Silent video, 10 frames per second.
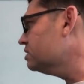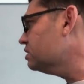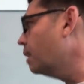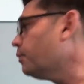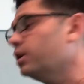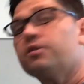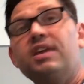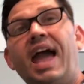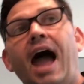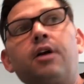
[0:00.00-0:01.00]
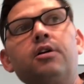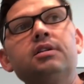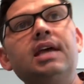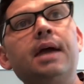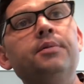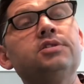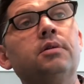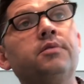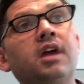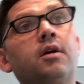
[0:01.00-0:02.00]
summary or the aggregate tables that
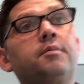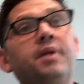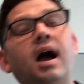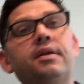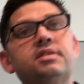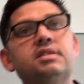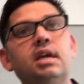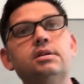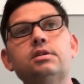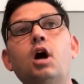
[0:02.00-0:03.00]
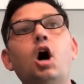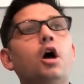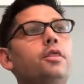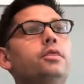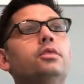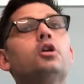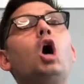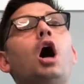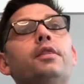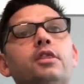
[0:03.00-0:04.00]
were there behind the scenes, They're
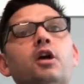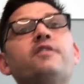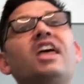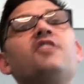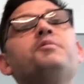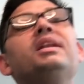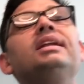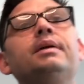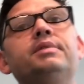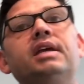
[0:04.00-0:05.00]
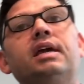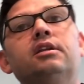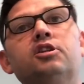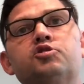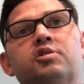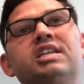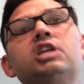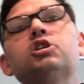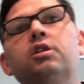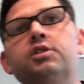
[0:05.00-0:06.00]
gone. They've been eliminated, and
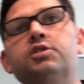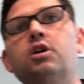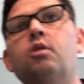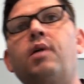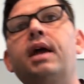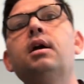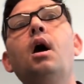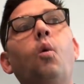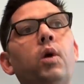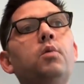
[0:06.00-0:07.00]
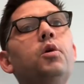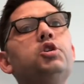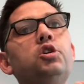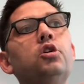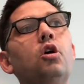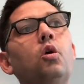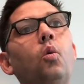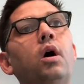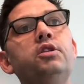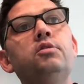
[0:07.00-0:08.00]
strategically so, right? We want you to go to
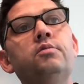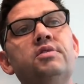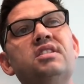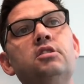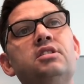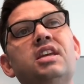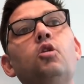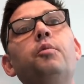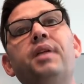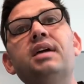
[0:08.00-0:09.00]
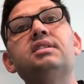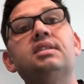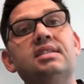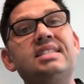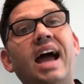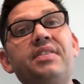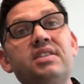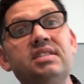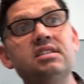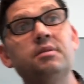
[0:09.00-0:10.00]
one single place inside the
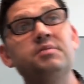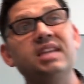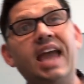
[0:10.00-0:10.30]
system to